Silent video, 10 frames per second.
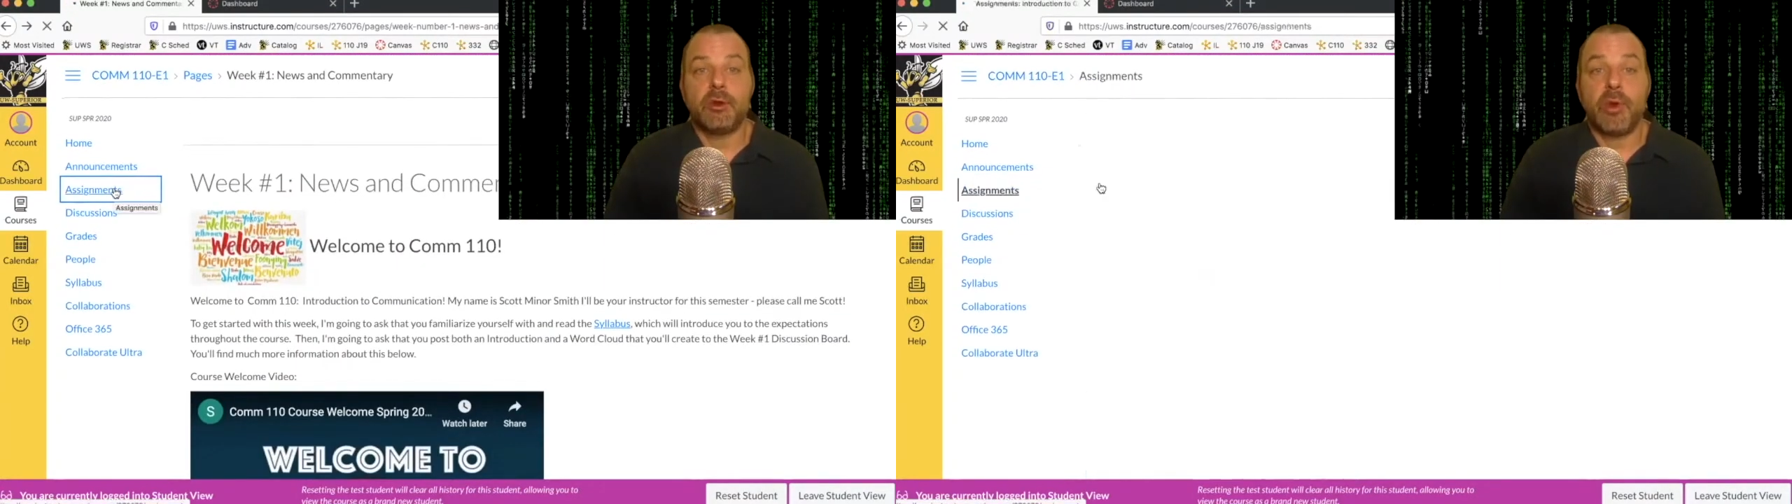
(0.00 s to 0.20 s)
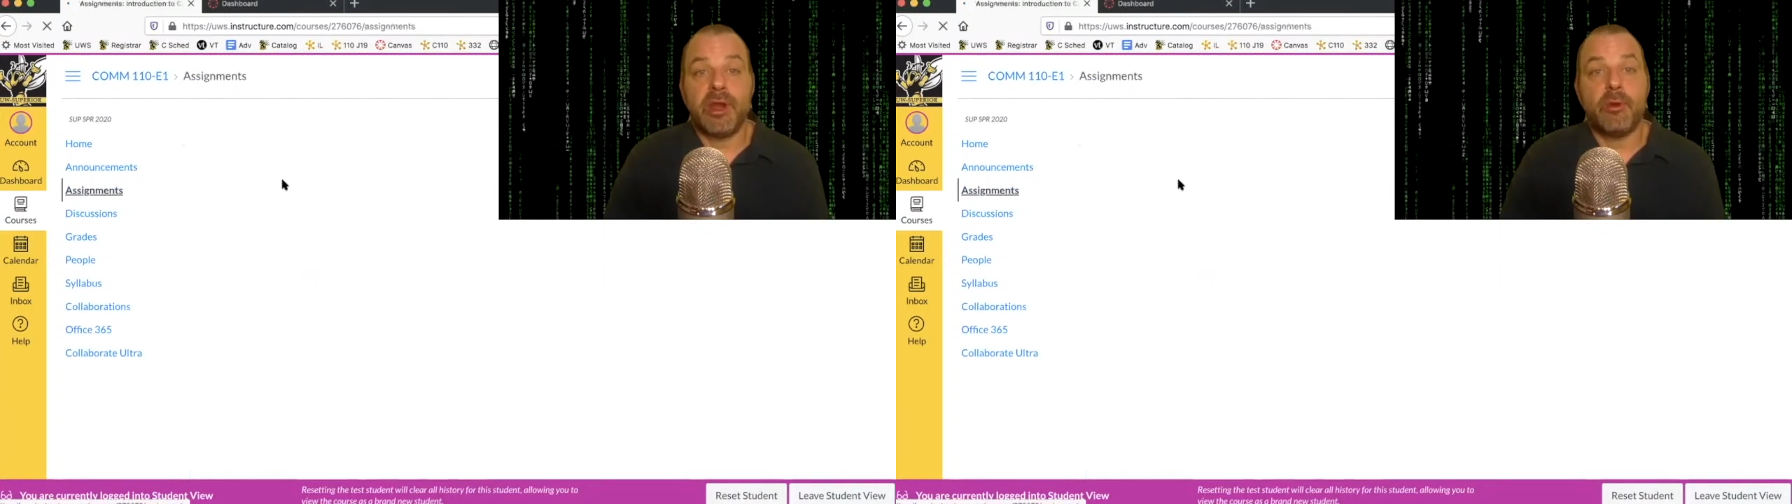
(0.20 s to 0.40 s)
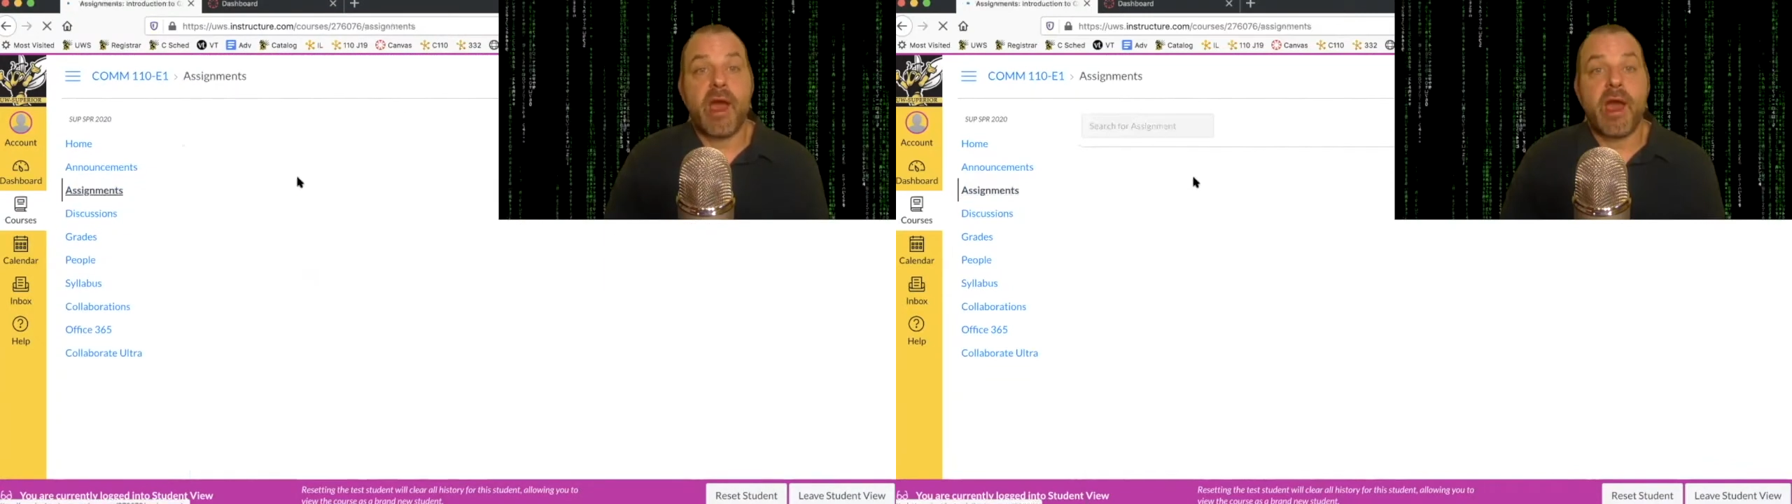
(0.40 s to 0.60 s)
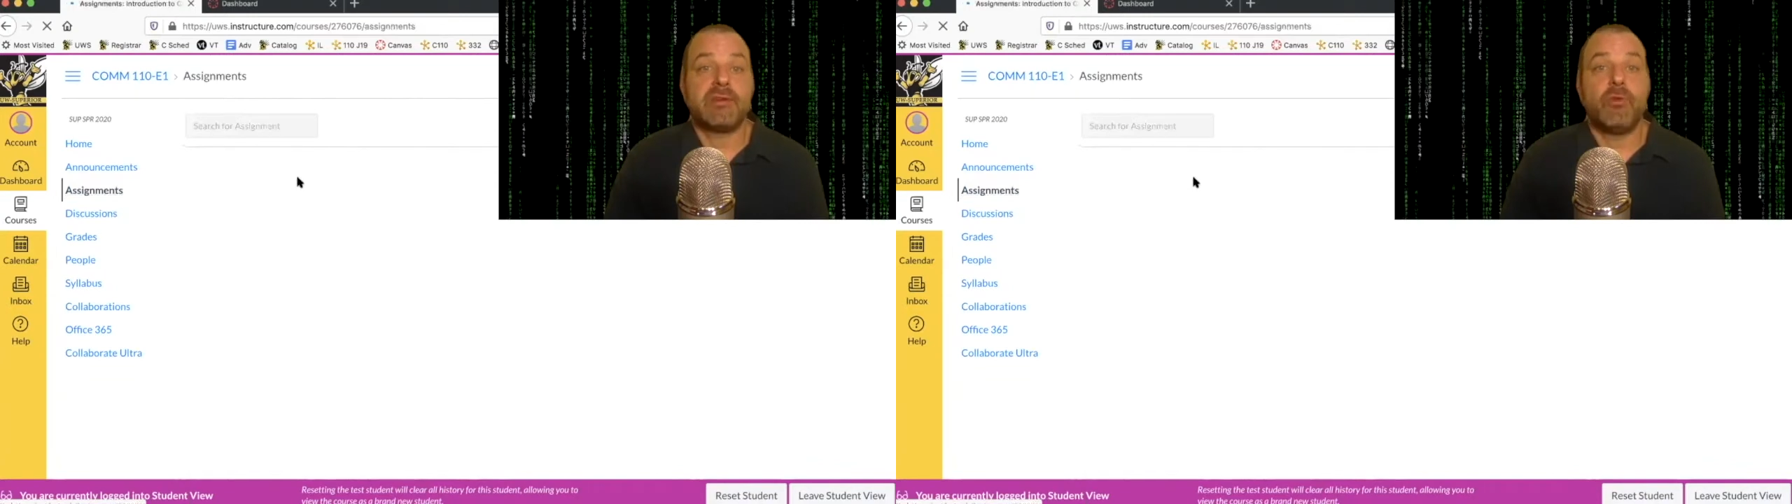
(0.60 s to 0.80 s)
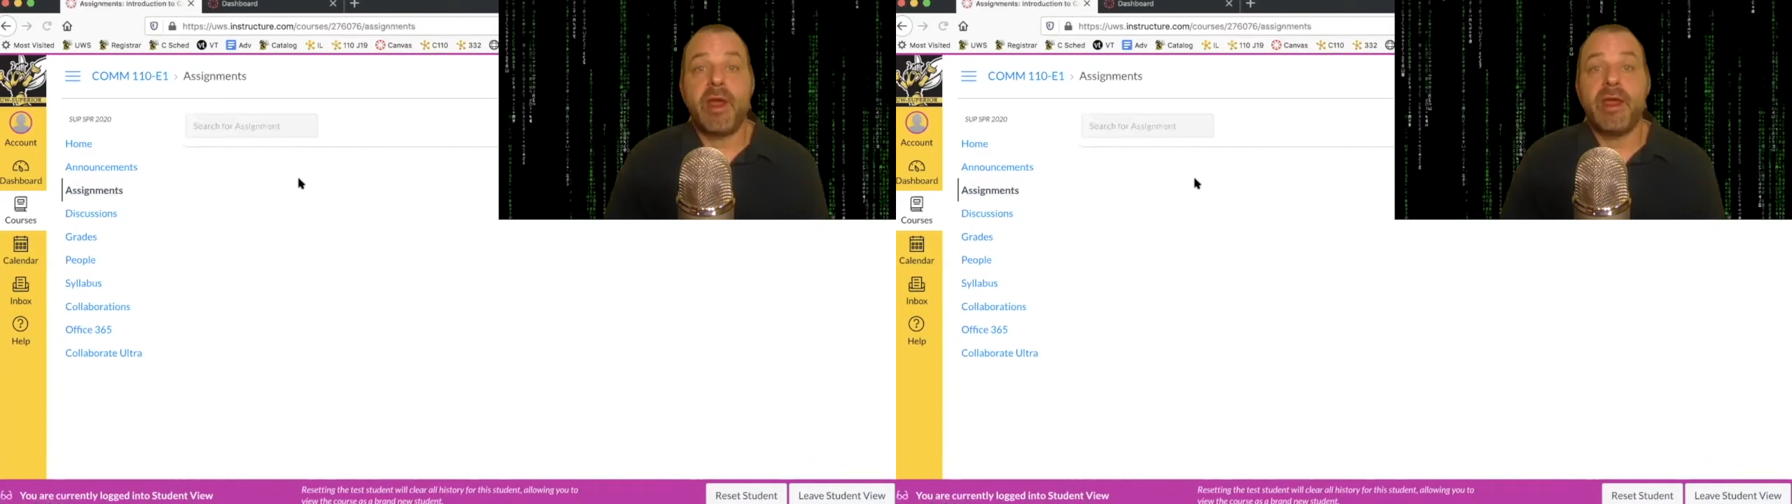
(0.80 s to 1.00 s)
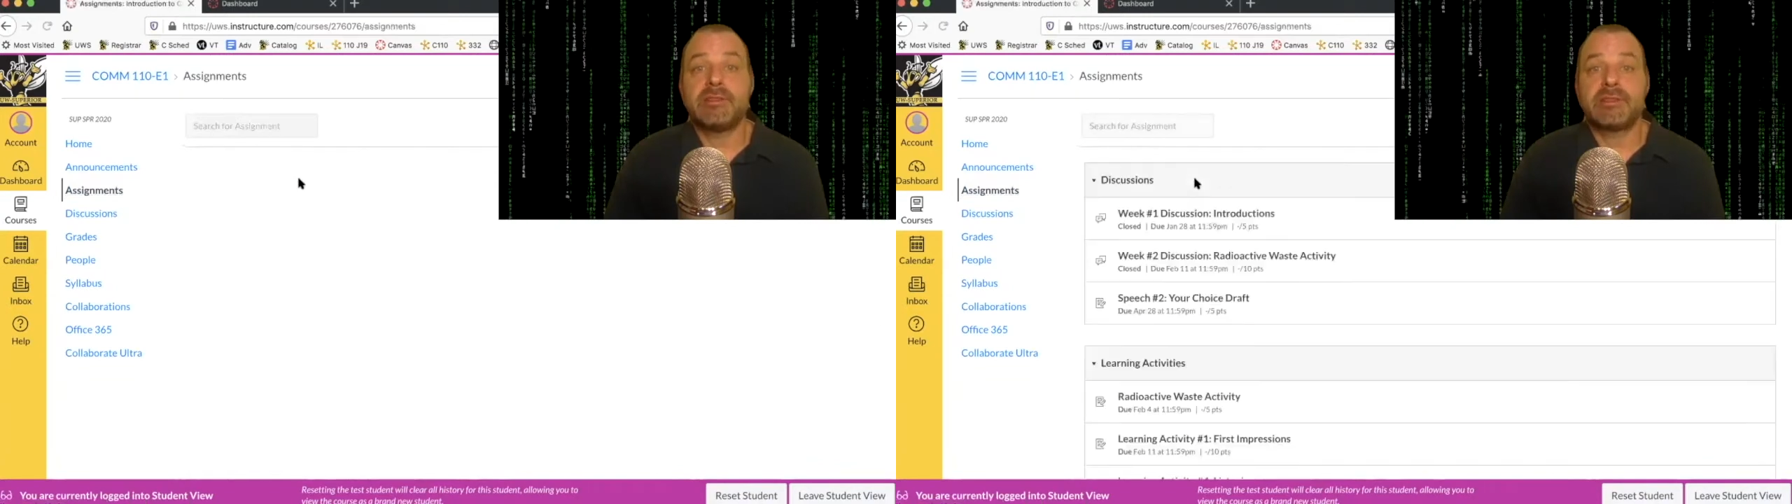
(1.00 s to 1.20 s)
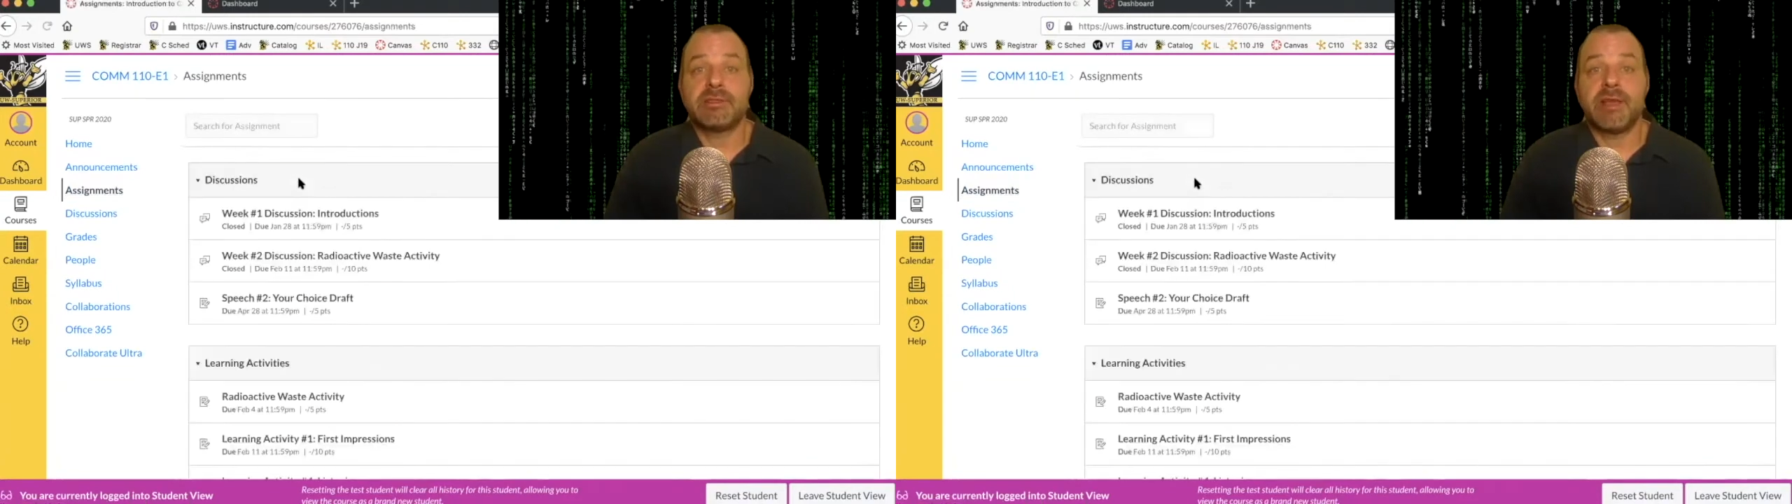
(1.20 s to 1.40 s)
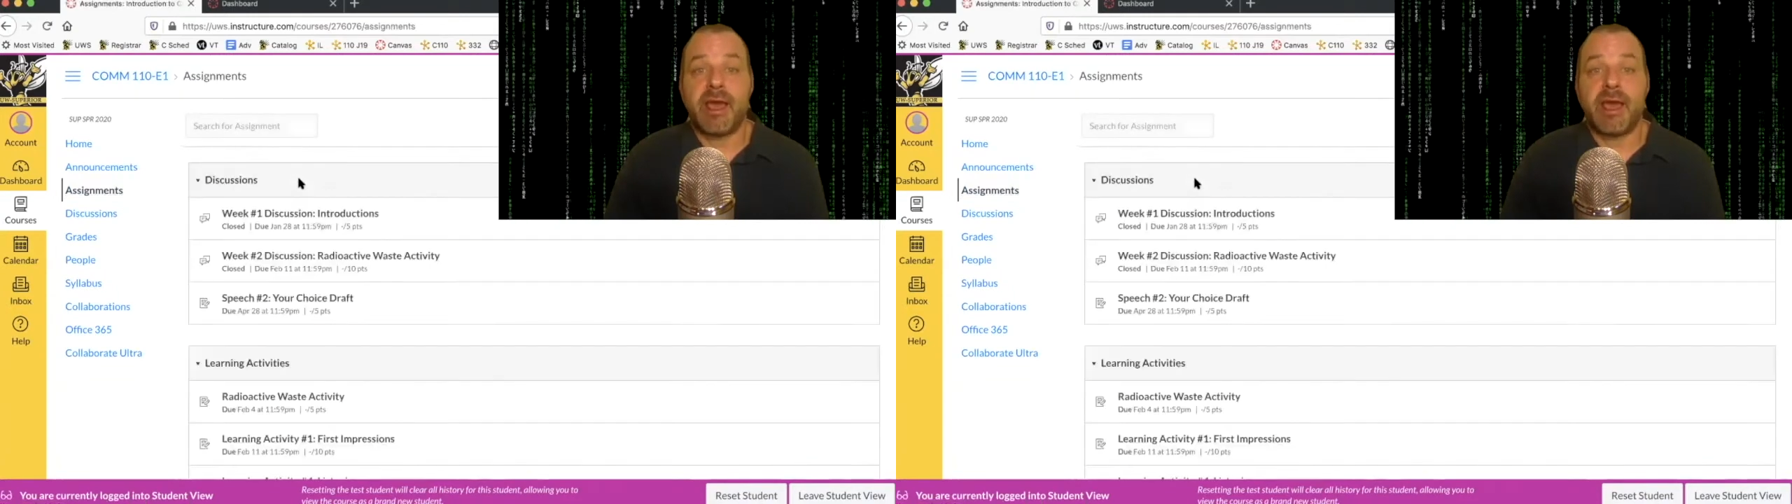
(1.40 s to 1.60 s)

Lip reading: radioactive waste